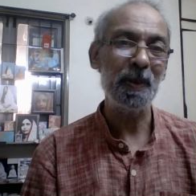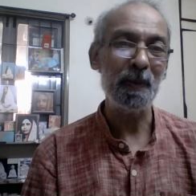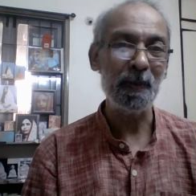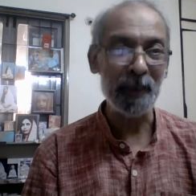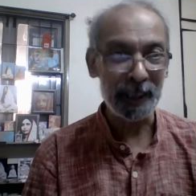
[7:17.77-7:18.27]

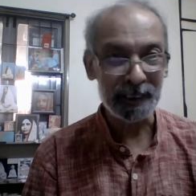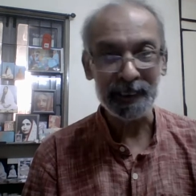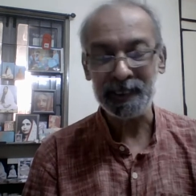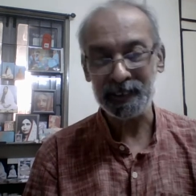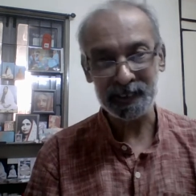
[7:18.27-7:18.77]
When
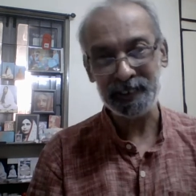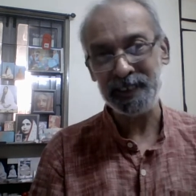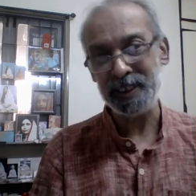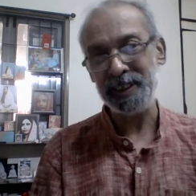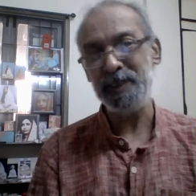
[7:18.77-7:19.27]
this
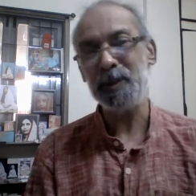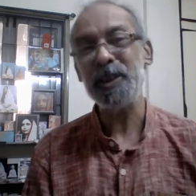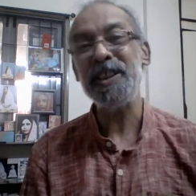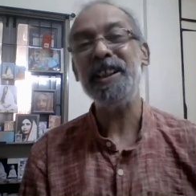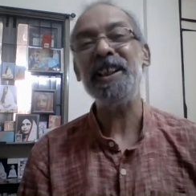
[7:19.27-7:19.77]

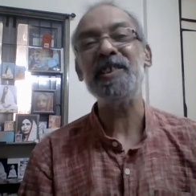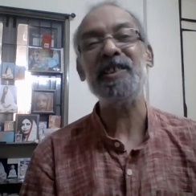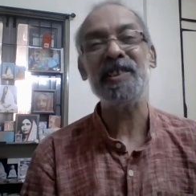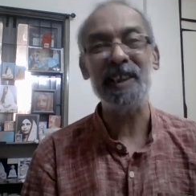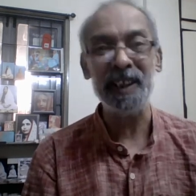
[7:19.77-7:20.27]
devotee has
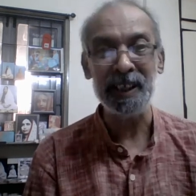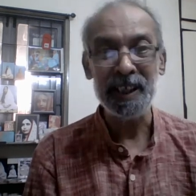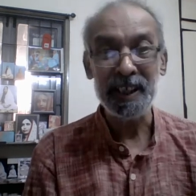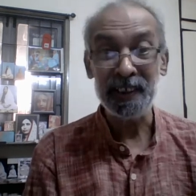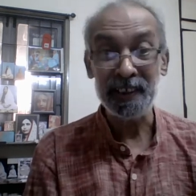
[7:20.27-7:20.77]

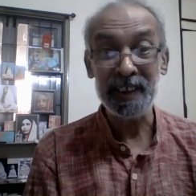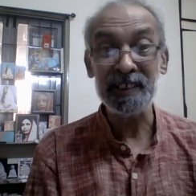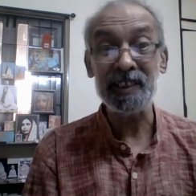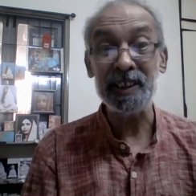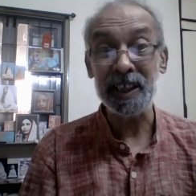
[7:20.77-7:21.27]

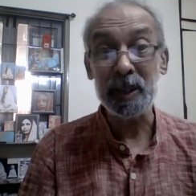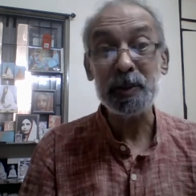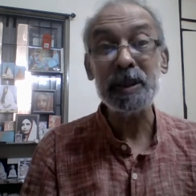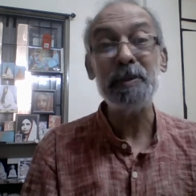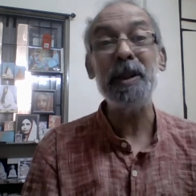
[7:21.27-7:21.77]
raised a doubt
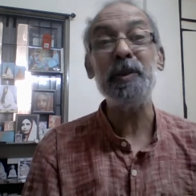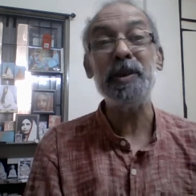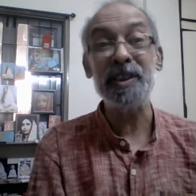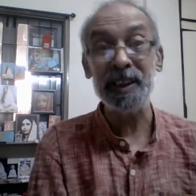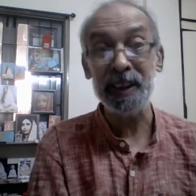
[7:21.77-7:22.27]
about
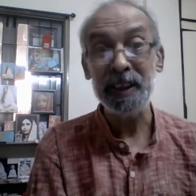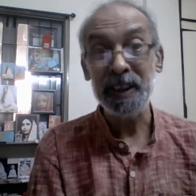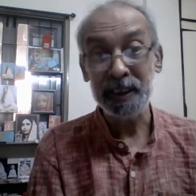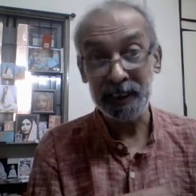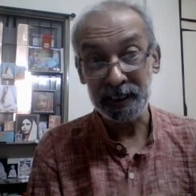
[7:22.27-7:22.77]
the
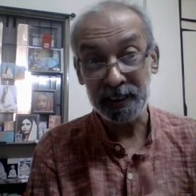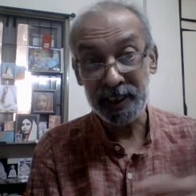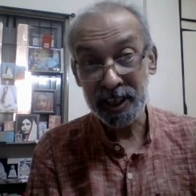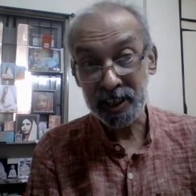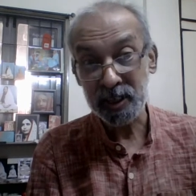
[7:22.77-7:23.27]

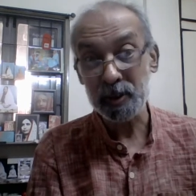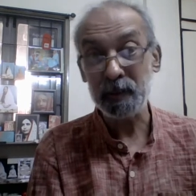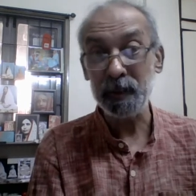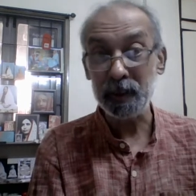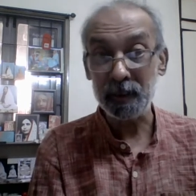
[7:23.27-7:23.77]
creation of
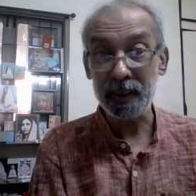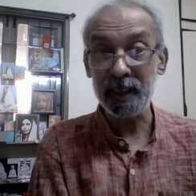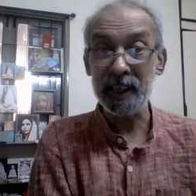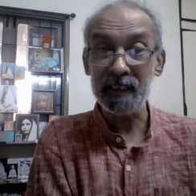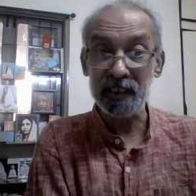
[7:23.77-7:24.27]
an
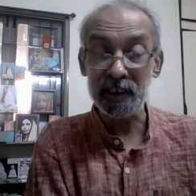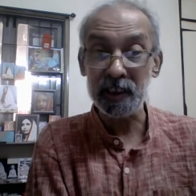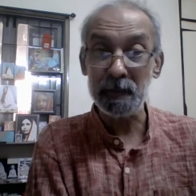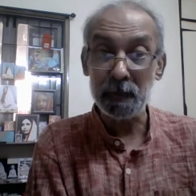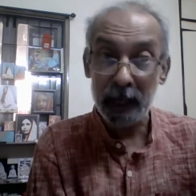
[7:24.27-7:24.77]

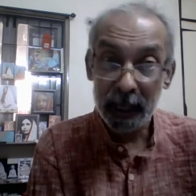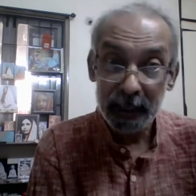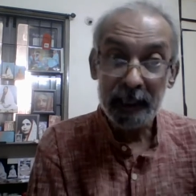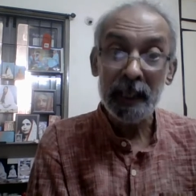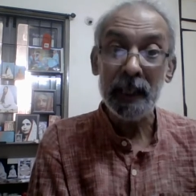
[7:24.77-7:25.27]
organization by
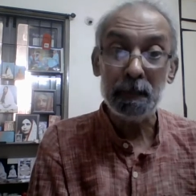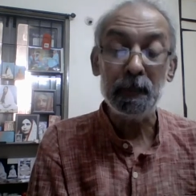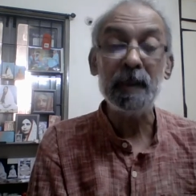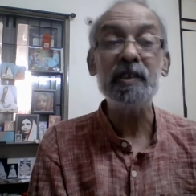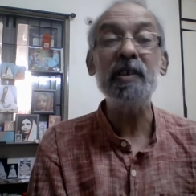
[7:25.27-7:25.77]
a
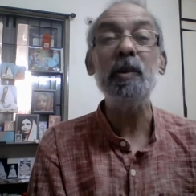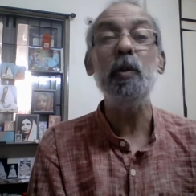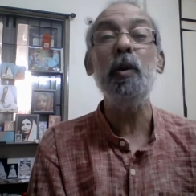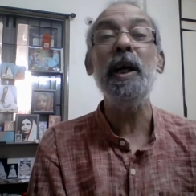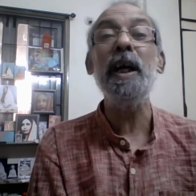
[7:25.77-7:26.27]
person
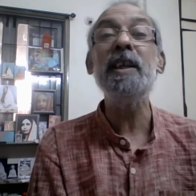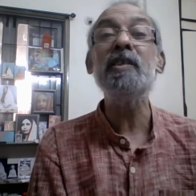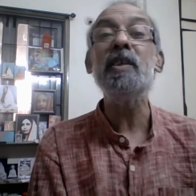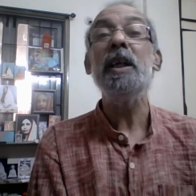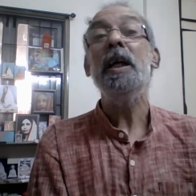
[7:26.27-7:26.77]
who
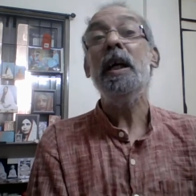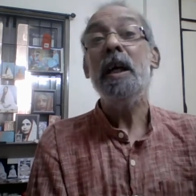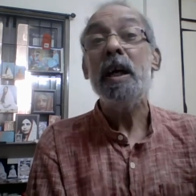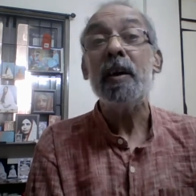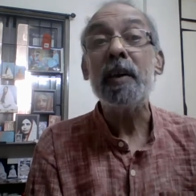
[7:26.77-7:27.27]
has
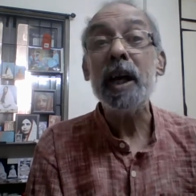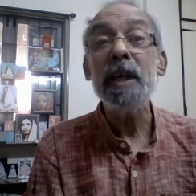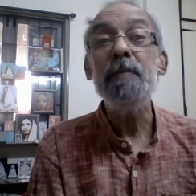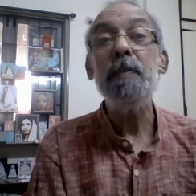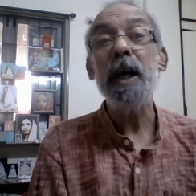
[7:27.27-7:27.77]

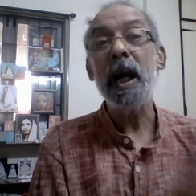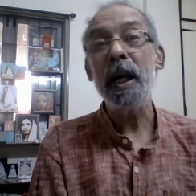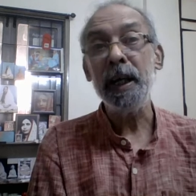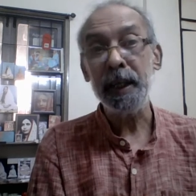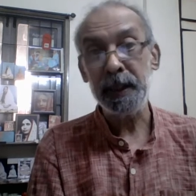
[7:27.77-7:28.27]
ripe
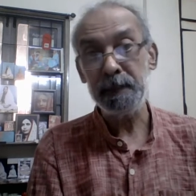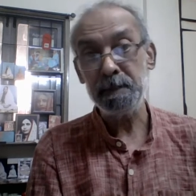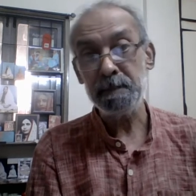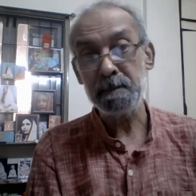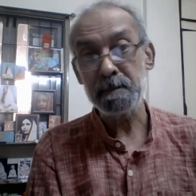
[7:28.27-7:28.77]
eye,
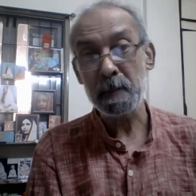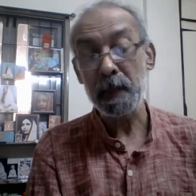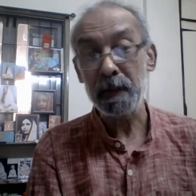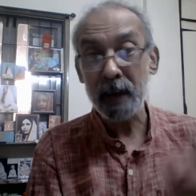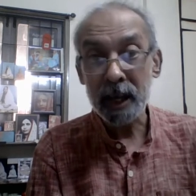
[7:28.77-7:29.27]

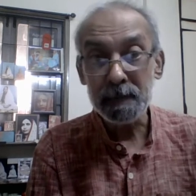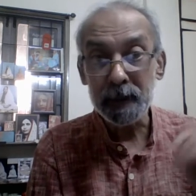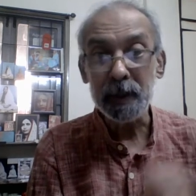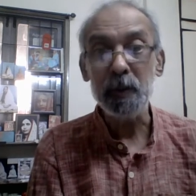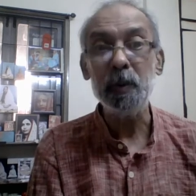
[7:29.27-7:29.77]
ripe
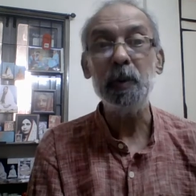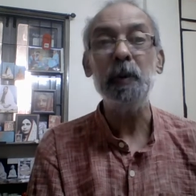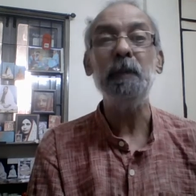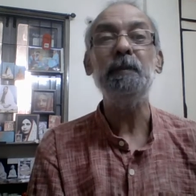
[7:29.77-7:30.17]
ego,